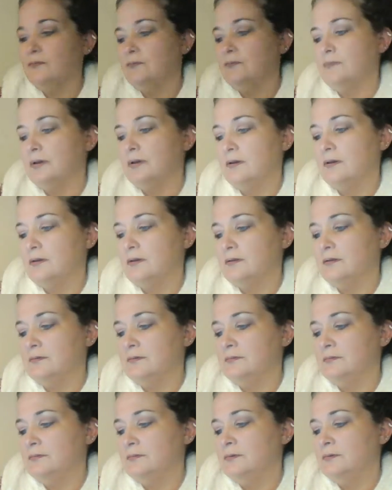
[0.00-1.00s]
Wow.
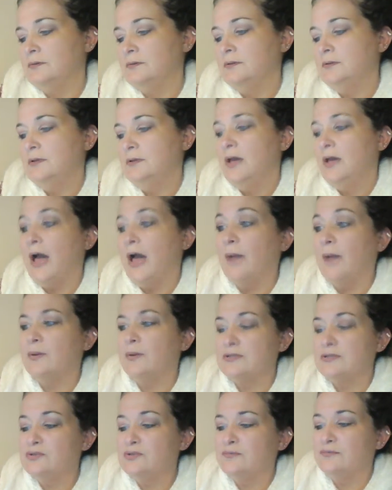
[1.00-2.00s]
I
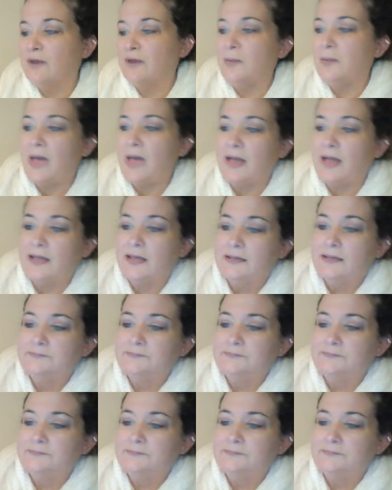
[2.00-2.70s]
went too far back.